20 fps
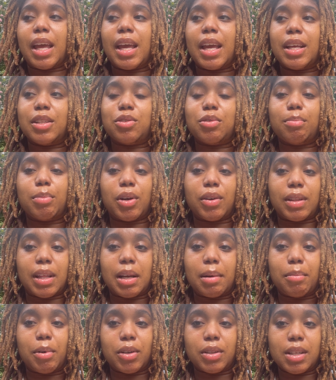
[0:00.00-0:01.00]
to birth
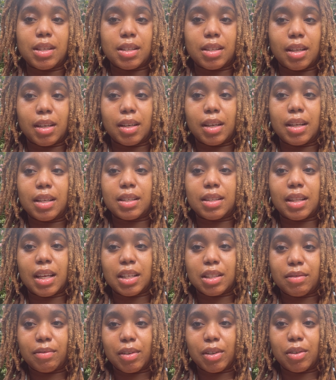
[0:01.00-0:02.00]
at a birthing center in
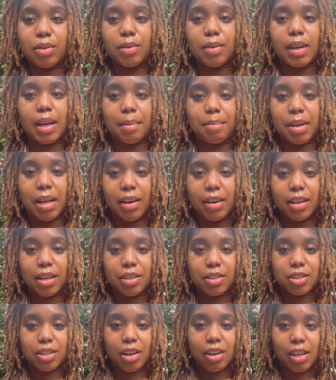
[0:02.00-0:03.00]
Statesville. I'm down here
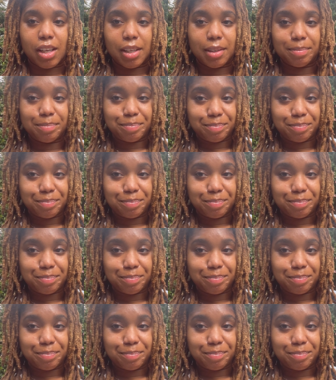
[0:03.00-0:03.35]
in Charlotte.